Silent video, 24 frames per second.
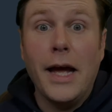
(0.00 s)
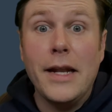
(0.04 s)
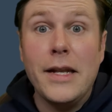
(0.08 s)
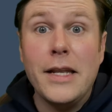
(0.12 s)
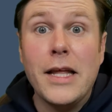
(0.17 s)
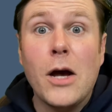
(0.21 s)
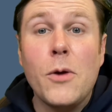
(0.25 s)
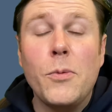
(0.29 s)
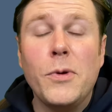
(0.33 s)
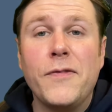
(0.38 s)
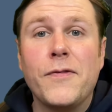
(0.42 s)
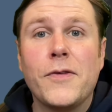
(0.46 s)

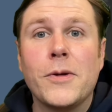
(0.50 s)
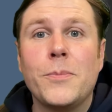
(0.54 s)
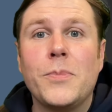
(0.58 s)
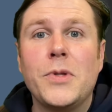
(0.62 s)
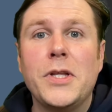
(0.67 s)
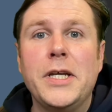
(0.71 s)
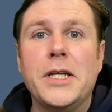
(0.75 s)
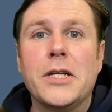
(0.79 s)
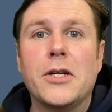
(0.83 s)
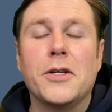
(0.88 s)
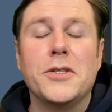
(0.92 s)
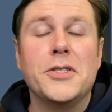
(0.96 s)
now we've
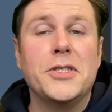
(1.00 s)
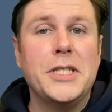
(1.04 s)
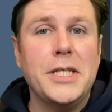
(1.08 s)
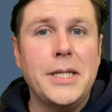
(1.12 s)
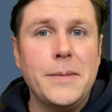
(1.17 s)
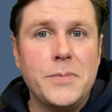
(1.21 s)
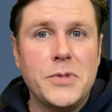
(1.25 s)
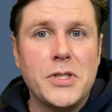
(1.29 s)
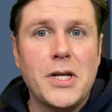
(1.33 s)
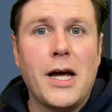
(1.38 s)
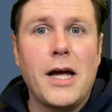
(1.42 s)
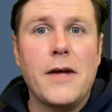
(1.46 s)
completed our
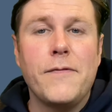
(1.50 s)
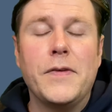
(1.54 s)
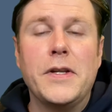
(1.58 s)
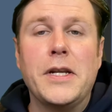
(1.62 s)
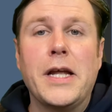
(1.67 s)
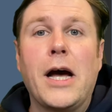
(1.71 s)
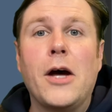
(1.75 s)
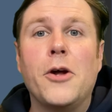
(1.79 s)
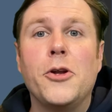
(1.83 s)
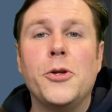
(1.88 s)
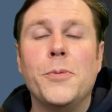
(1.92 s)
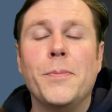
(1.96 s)
deep dive in
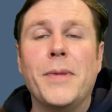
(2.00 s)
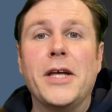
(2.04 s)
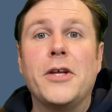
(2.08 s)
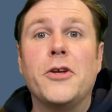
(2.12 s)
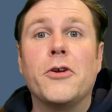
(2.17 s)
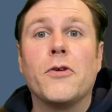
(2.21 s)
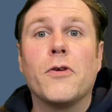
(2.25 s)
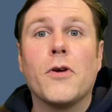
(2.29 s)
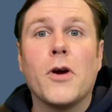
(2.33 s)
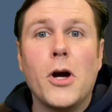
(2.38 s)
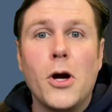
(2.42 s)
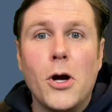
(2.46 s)
how you make
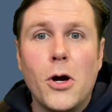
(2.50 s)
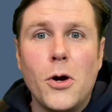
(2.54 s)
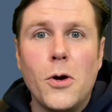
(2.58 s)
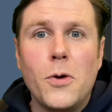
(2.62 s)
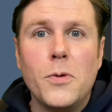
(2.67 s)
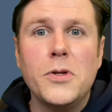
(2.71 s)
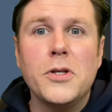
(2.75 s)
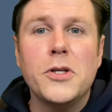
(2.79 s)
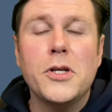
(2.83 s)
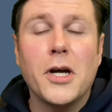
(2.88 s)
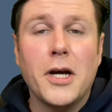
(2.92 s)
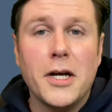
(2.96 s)
your
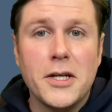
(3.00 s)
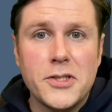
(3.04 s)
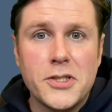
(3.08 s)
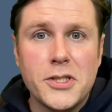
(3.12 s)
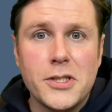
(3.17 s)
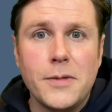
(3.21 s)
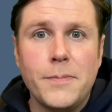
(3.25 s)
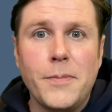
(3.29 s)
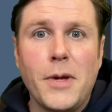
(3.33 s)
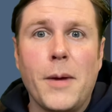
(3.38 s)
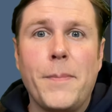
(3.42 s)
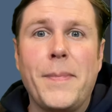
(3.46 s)
own
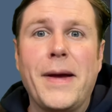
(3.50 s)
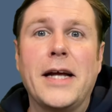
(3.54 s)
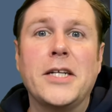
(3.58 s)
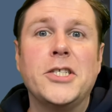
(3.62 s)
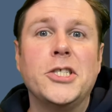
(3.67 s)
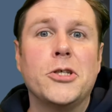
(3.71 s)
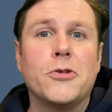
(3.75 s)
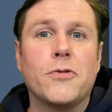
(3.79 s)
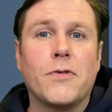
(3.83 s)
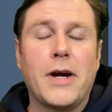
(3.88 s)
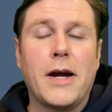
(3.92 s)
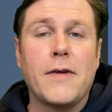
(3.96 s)
custom
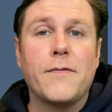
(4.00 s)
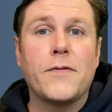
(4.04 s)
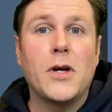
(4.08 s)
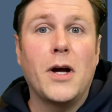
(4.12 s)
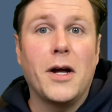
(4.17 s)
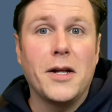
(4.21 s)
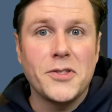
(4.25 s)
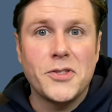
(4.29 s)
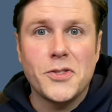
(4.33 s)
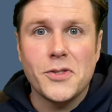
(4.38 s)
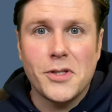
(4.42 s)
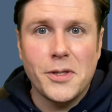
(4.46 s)
Apache Karaf
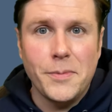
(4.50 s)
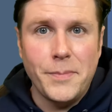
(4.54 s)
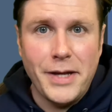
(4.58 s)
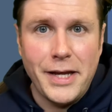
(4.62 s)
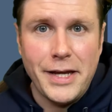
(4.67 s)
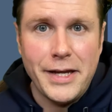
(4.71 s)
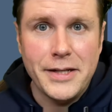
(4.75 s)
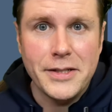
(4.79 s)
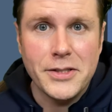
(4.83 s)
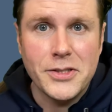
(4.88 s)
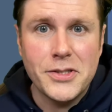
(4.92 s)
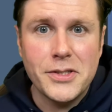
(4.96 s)
console
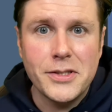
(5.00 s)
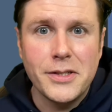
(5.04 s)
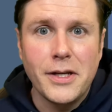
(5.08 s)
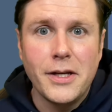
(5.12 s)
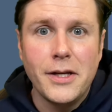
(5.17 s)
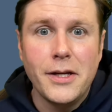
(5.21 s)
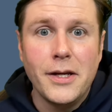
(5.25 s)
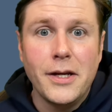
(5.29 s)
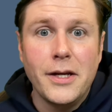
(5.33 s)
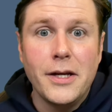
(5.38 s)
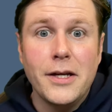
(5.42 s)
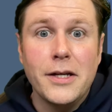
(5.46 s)
commands.
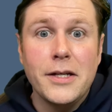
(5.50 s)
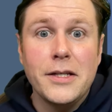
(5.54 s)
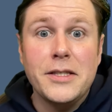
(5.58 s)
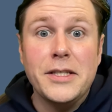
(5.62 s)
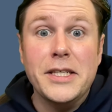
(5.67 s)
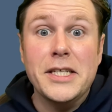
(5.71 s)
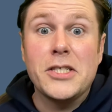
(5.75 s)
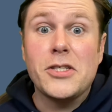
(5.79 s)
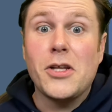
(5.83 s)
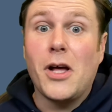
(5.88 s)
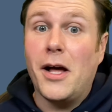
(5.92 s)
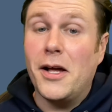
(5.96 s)

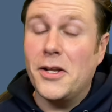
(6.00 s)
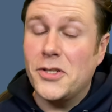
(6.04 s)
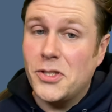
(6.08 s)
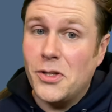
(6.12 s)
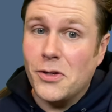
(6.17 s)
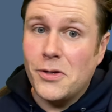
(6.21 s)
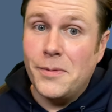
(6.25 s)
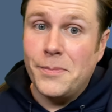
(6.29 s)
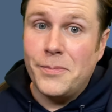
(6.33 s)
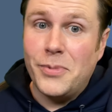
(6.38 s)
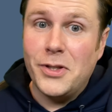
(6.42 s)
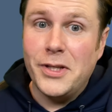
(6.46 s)
This also
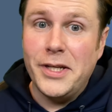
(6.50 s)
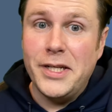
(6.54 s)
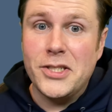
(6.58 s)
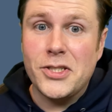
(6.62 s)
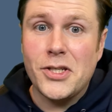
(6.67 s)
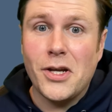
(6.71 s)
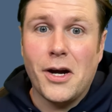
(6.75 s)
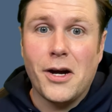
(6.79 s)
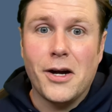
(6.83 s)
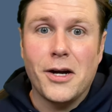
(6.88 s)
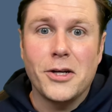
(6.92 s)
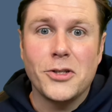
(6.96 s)
completes
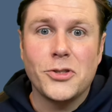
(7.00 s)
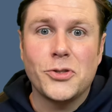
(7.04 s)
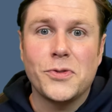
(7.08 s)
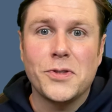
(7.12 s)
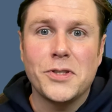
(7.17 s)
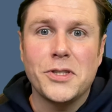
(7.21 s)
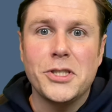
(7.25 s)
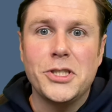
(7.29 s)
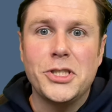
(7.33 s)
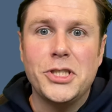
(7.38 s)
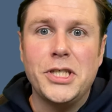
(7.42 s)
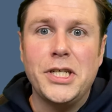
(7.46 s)
our
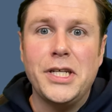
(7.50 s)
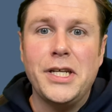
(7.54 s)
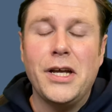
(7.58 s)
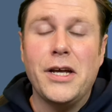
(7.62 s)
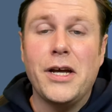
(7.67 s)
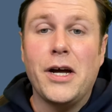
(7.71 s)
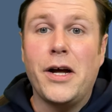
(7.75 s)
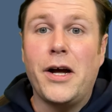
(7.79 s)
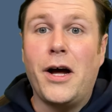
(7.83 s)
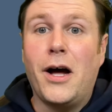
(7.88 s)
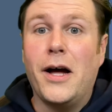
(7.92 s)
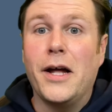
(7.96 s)
trilogy
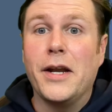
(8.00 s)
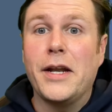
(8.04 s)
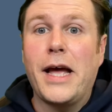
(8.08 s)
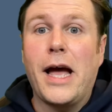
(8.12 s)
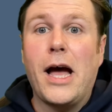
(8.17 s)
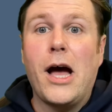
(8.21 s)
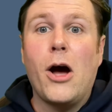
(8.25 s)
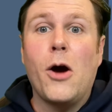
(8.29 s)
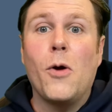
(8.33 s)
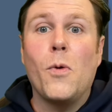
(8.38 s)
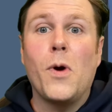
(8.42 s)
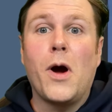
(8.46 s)
on
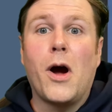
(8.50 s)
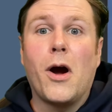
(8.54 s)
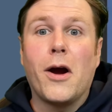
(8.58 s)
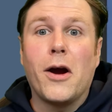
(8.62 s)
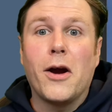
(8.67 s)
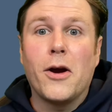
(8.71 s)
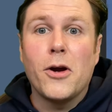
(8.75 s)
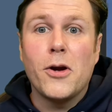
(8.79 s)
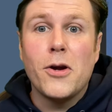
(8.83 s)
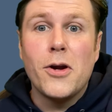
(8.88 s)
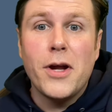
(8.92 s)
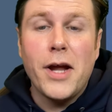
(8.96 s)
how
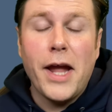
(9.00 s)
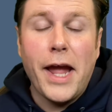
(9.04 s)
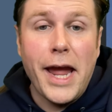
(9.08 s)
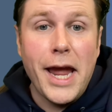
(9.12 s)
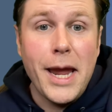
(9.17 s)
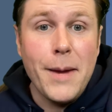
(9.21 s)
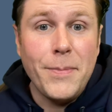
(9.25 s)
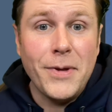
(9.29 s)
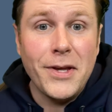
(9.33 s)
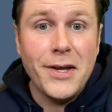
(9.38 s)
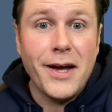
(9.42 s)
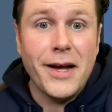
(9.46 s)
our
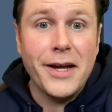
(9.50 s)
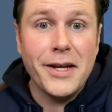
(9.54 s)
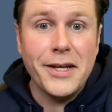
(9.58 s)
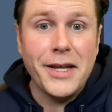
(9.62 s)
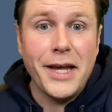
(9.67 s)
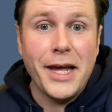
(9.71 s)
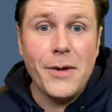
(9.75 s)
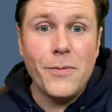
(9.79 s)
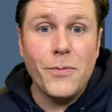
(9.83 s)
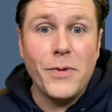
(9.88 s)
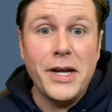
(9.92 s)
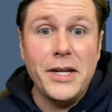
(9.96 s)
API
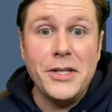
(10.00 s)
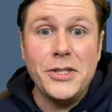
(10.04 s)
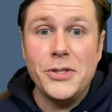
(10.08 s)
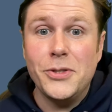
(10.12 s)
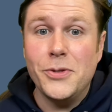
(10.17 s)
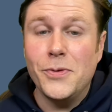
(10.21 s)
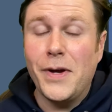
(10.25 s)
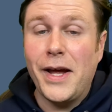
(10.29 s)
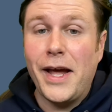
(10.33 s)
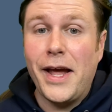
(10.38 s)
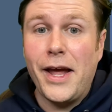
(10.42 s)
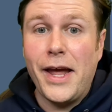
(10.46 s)
gateway
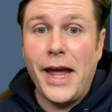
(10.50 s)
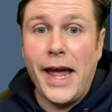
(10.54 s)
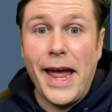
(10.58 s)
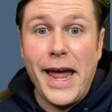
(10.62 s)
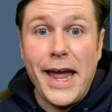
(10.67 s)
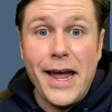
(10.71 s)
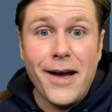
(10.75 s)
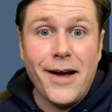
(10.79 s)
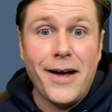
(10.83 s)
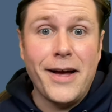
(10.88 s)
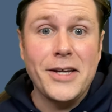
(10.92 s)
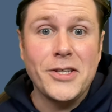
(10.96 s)
to
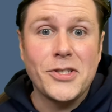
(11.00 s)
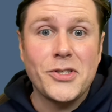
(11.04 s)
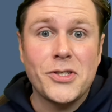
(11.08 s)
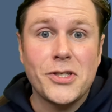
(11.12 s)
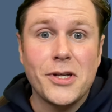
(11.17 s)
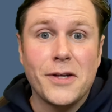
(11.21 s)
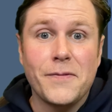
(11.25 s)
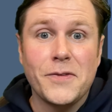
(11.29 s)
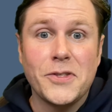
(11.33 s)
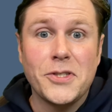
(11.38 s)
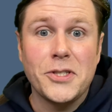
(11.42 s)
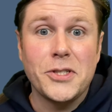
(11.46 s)
AI
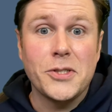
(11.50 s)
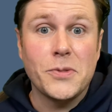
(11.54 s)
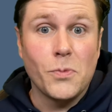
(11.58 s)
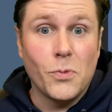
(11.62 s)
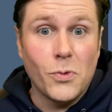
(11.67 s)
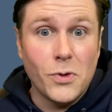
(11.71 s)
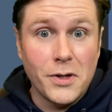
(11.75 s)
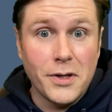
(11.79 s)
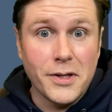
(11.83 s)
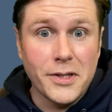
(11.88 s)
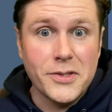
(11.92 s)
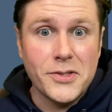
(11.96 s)
services
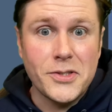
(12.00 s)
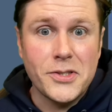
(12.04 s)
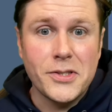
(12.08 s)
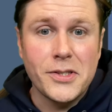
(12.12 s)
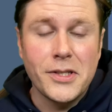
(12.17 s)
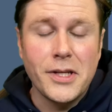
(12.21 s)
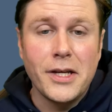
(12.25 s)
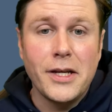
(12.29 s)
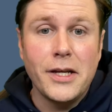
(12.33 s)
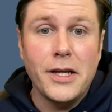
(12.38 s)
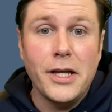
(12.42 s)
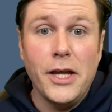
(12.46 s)
works.
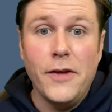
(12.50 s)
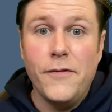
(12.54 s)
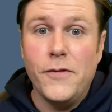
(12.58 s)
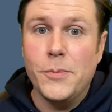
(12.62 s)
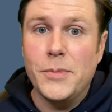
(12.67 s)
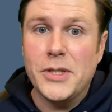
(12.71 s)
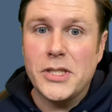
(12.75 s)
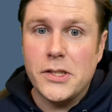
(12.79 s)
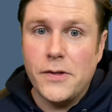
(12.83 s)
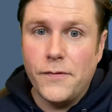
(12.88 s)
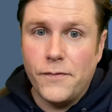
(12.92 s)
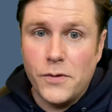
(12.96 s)
If you
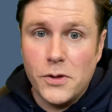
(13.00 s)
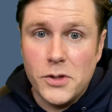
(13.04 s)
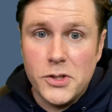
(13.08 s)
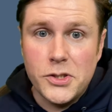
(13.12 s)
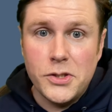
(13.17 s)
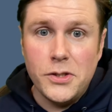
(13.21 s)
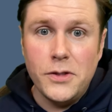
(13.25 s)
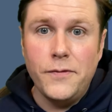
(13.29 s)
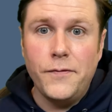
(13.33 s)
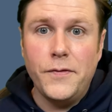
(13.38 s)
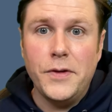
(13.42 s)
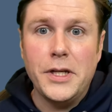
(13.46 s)
missed the first
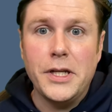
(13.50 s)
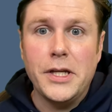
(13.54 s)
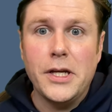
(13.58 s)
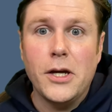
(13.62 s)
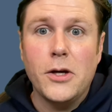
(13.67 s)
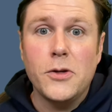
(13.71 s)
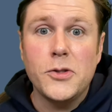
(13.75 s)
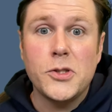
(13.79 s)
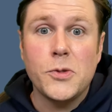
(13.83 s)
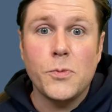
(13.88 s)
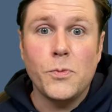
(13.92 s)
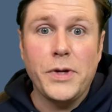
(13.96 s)
two
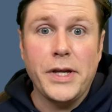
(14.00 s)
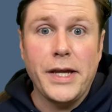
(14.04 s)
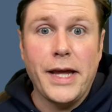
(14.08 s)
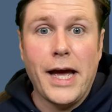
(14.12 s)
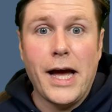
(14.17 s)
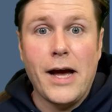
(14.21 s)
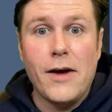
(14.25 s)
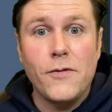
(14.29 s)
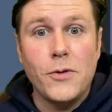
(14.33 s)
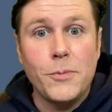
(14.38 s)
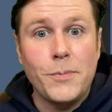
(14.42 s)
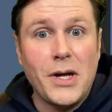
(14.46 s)
videos, we
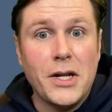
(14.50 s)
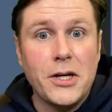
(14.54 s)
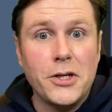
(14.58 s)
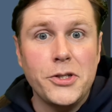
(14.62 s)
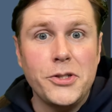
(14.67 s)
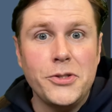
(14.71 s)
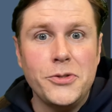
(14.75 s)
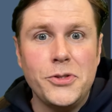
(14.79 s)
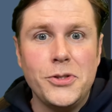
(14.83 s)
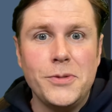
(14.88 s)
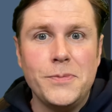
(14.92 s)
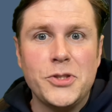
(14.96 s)
have them on our
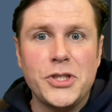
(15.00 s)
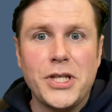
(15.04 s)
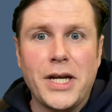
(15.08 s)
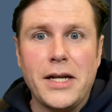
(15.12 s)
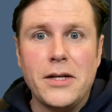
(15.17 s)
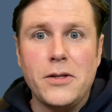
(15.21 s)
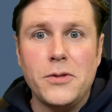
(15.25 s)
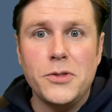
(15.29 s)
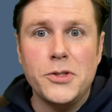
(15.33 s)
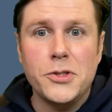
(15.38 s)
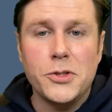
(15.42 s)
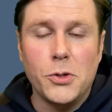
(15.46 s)
YouTube
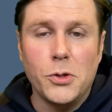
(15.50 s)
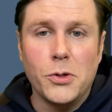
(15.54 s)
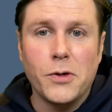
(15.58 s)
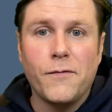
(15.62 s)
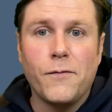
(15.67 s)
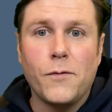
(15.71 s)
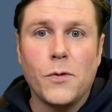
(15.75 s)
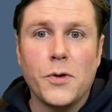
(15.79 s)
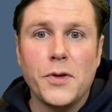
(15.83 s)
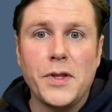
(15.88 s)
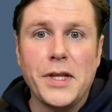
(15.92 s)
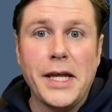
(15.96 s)
channel. Look
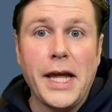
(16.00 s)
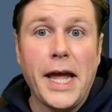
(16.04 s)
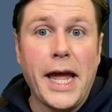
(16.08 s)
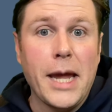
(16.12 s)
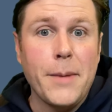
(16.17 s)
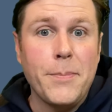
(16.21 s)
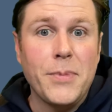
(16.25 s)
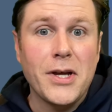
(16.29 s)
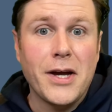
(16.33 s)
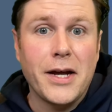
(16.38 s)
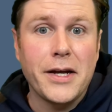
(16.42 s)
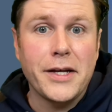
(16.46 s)
for the
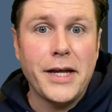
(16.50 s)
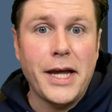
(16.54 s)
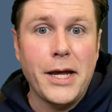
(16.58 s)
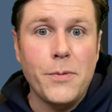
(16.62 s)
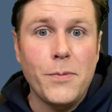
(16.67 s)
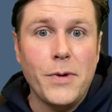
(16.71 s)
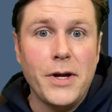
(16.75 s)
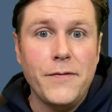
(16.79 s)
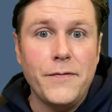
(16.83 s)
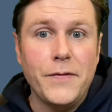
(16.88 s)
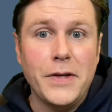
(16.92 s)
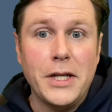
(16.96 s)
API
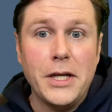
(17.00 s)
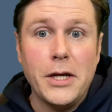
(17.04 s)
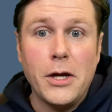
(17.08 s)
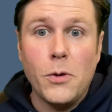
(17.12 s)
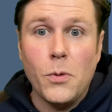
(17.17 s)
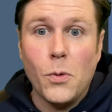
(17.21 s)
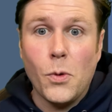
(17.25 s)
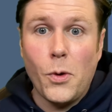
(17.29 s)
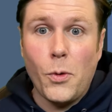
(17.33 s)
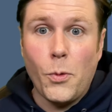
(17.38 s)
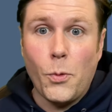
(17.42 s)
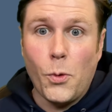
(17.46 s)
gateway
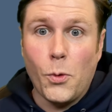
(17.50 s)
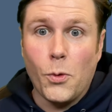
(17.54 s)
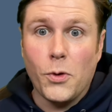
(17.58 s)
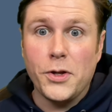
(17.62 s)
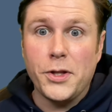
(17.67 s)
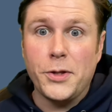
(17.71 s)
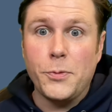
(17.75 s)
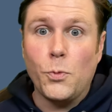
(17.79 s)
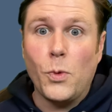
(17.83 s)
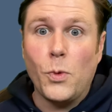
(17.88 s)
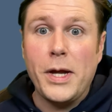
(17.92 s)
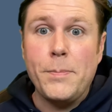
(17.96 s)
video or
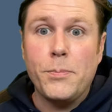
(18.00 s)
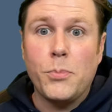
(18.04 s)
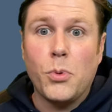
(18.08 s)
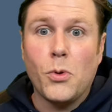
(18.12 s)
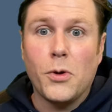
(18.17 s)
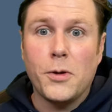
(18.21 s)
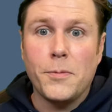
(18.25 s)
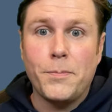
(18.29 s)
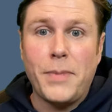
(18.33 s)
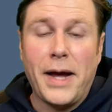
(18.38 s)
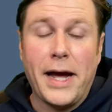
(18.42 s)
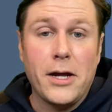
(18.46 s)
the
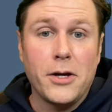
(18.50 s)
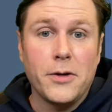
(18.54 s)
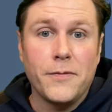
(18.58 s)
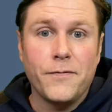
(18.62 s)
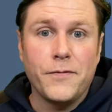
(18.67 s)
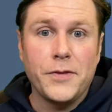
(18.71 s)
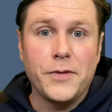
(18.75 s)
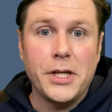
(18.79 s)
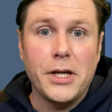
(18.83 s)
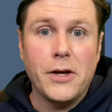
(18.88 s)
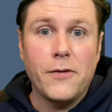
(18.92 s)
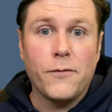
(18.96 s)
whiteboard pattern
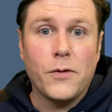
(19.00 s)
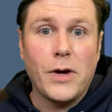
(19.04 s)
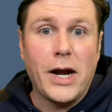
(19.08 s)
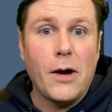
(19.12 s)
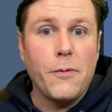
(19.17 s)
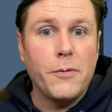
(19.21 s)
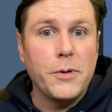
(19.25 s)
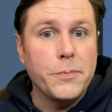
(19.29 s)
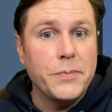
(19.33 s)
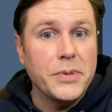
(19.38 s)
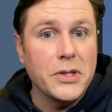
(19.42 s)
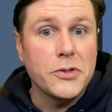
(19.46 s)
video for
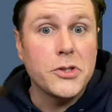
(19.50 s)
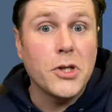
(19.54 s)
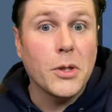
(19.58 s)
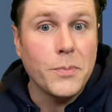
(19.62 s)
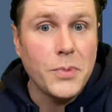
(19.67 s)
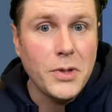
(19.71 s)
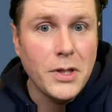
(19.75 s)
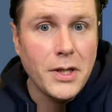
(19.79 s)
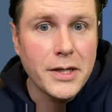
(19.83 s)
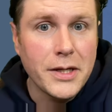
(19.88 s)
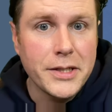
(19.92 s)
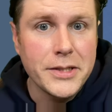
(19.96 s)
how we built our
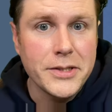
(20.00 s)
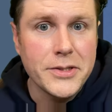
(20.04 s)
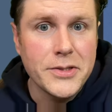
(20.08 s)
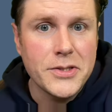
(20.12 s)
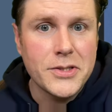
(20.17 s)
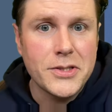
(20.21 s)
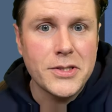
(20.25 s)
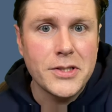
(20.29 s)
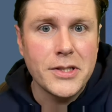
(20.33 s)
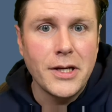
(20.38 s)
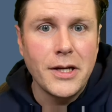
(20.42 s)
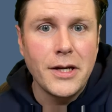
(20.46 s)
plugins.